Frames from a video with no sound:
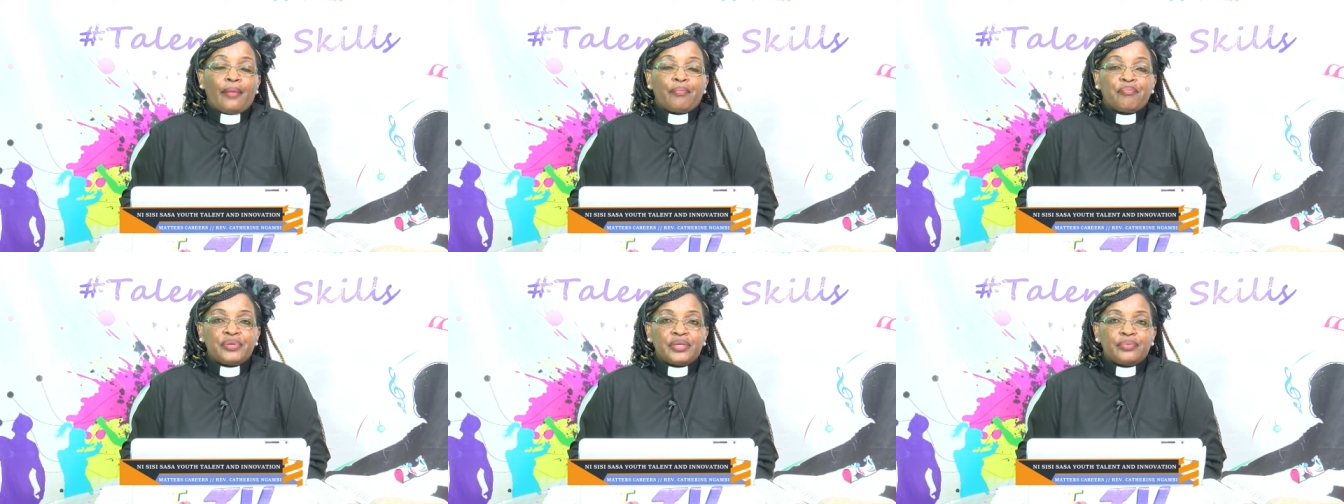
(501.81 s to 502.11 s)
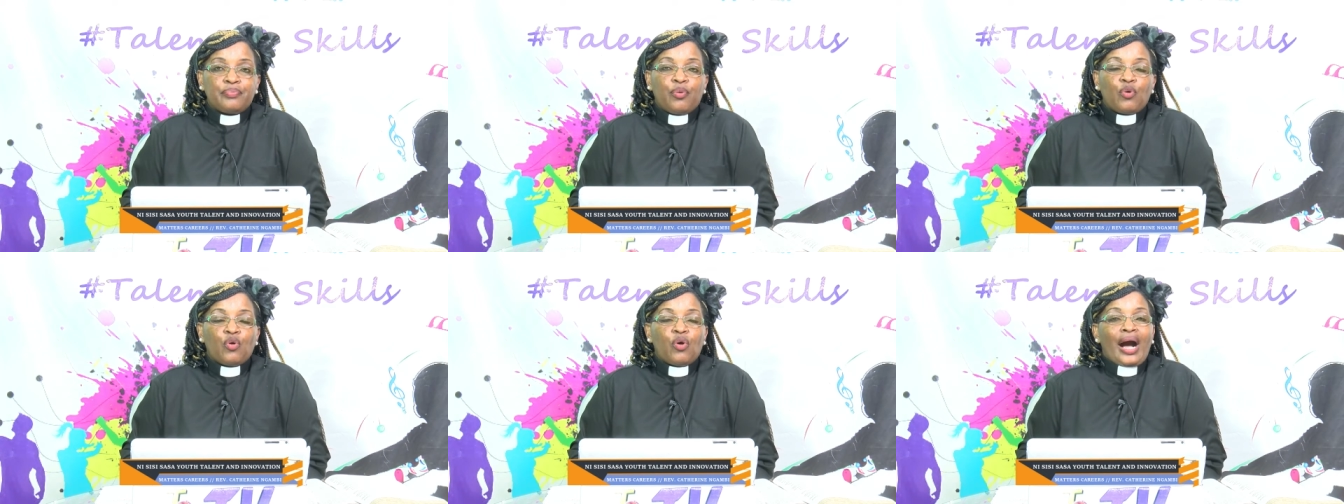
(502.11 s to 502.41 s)

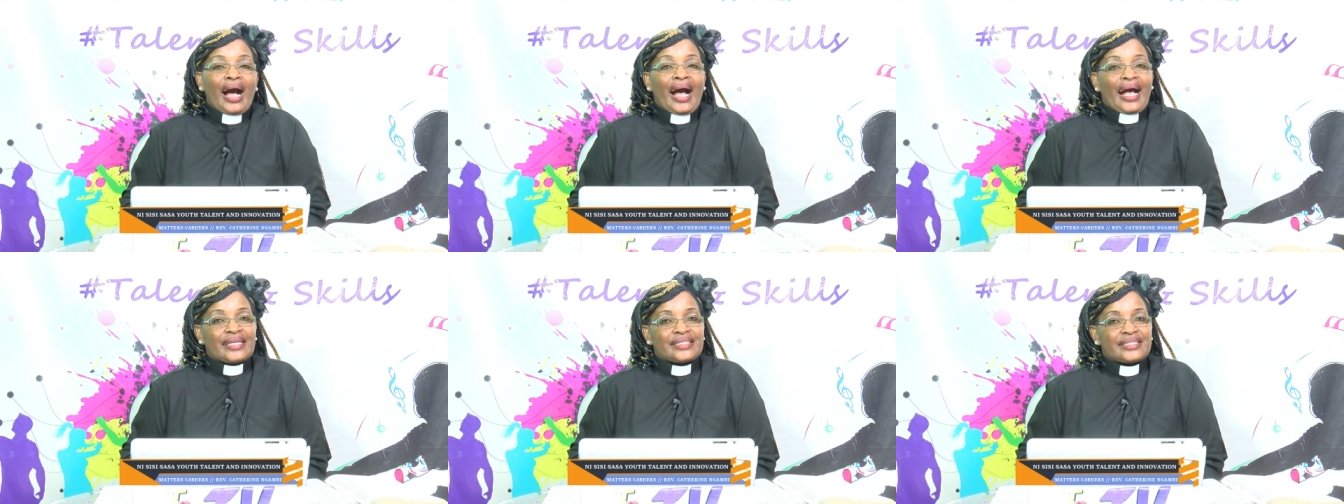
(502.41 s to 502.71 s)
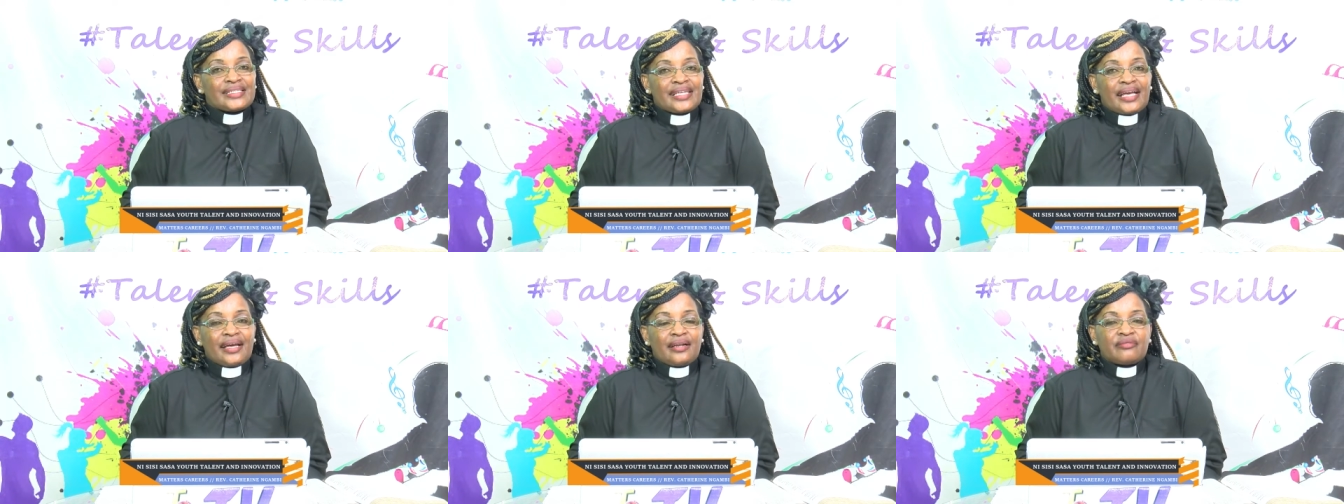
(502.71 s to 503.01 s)
people are
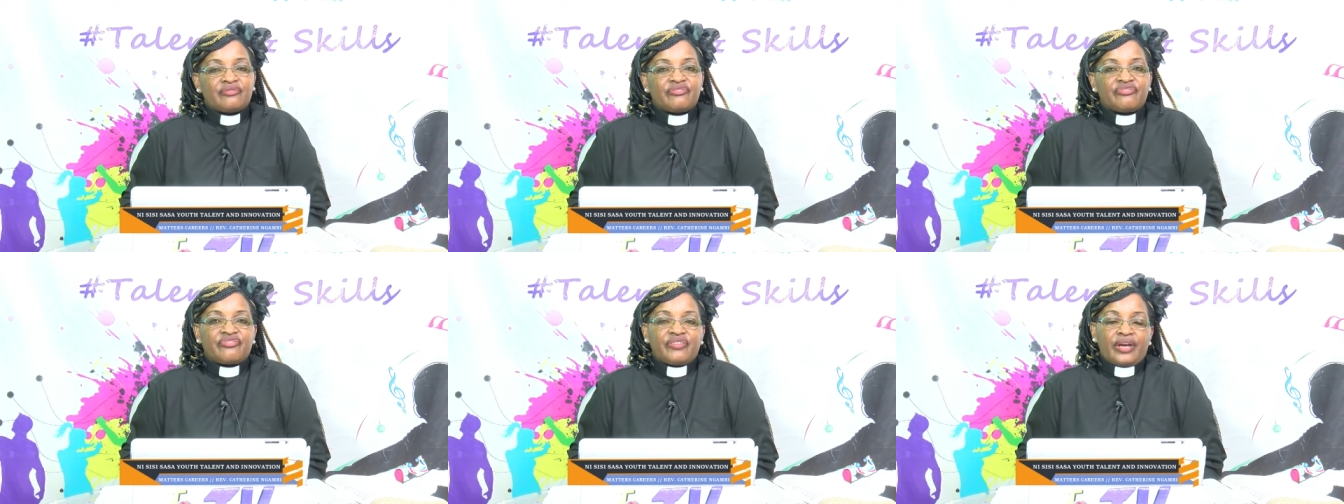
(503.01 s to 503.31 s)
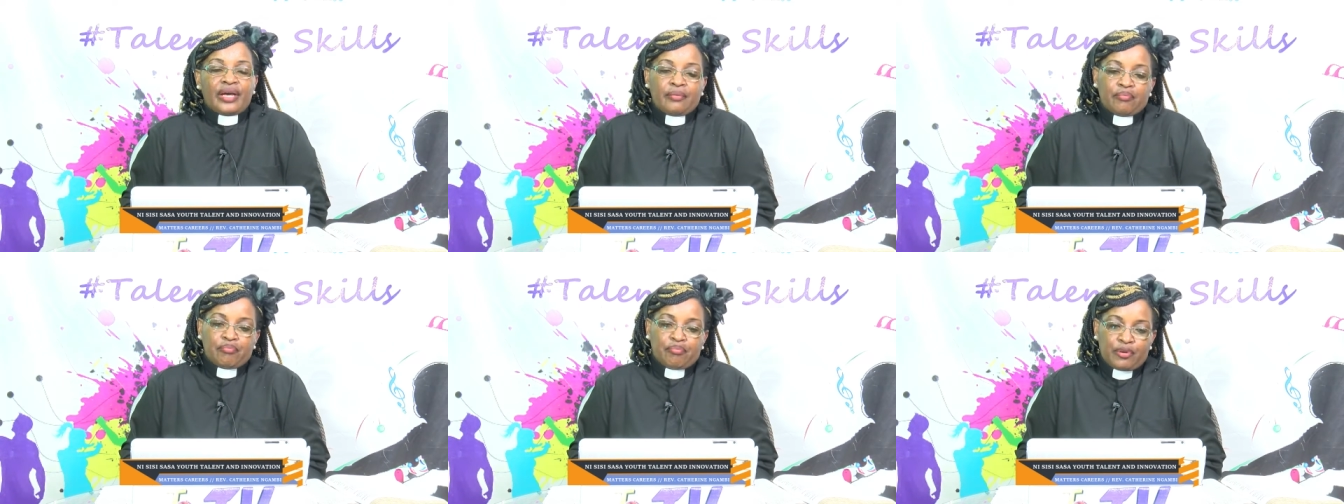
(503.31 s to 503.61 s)

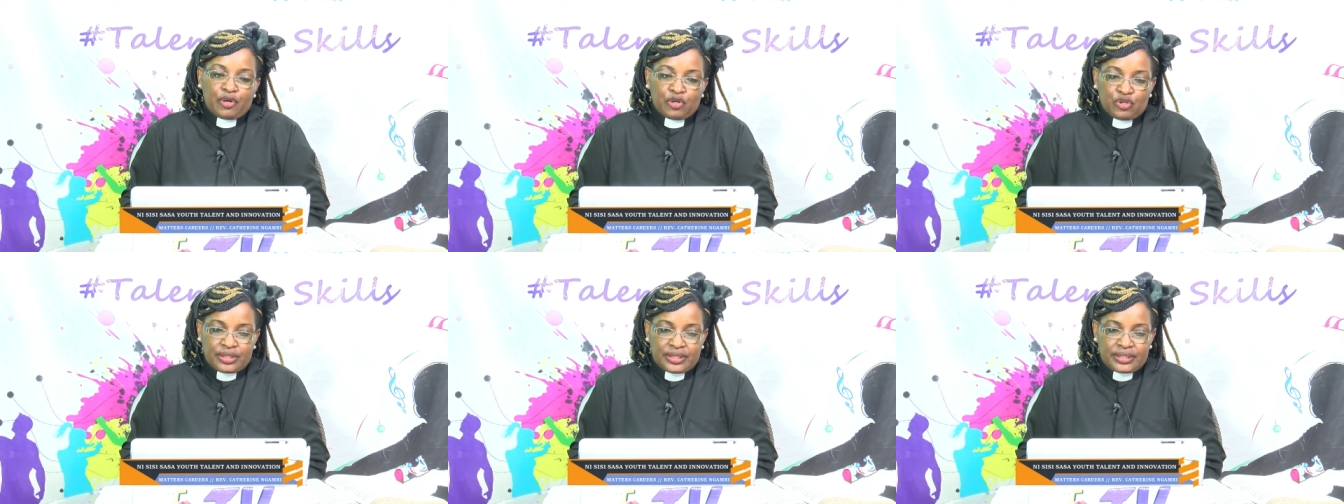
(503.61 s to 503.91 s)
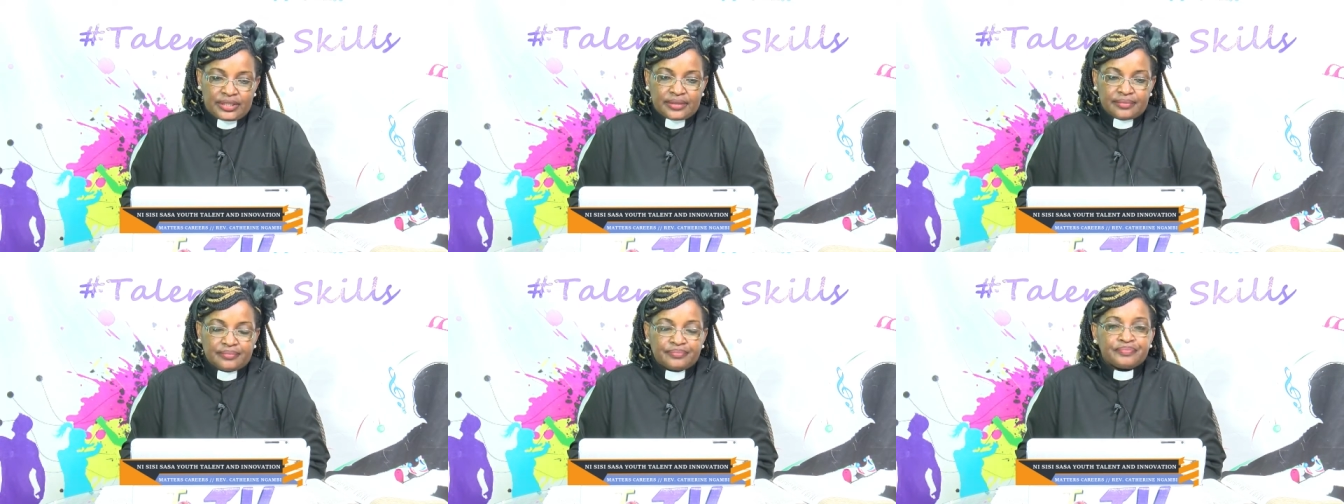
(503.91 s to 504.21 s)

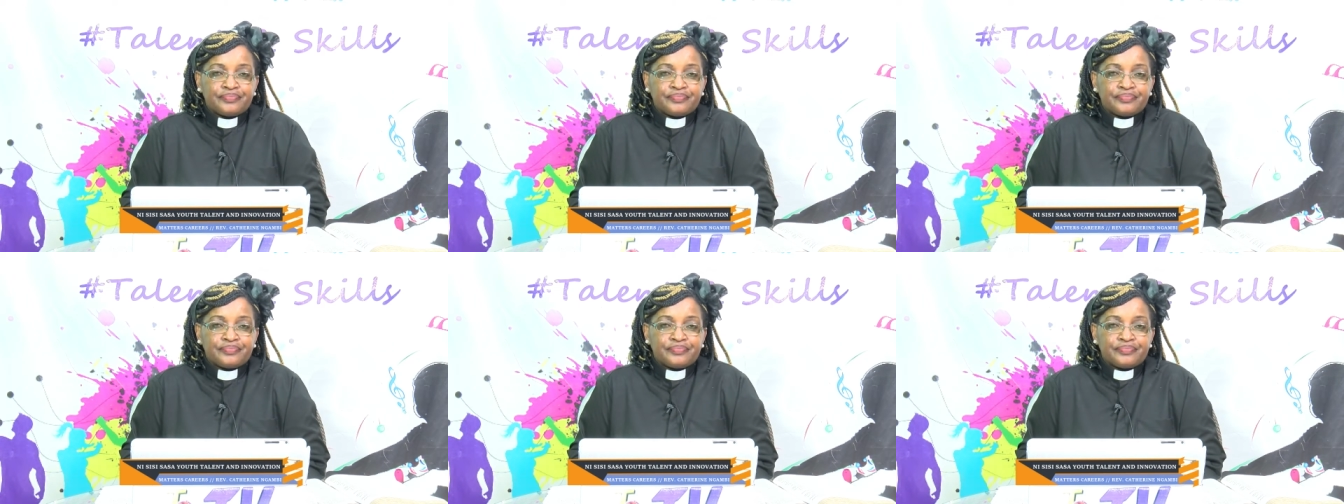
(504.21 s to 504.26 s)
self-employed.